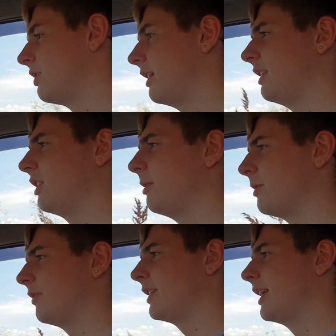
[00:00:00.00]
In terms
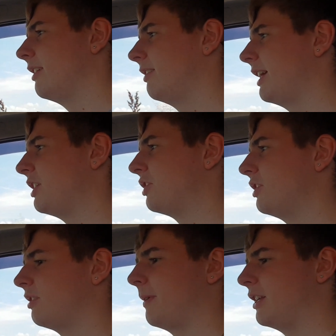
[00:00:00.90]
of
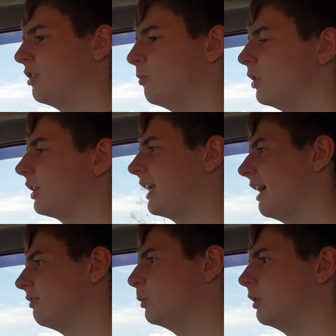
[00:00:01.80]
acceleration, depending on what
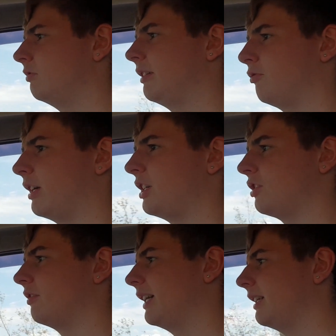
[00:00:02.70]
gear and what rev range
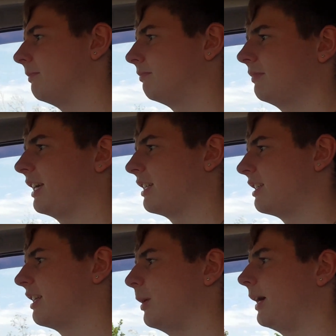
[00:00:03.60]
you're in, they can
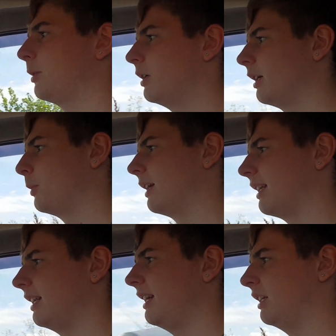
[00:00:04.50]
accelerate quite
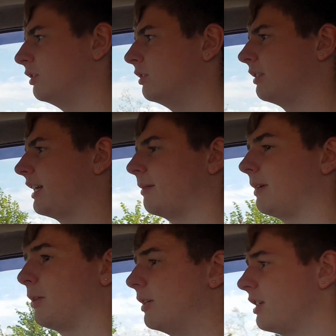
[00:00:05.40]
quickly or they can
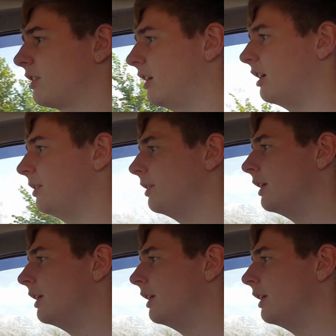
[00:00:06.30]
be quite slow.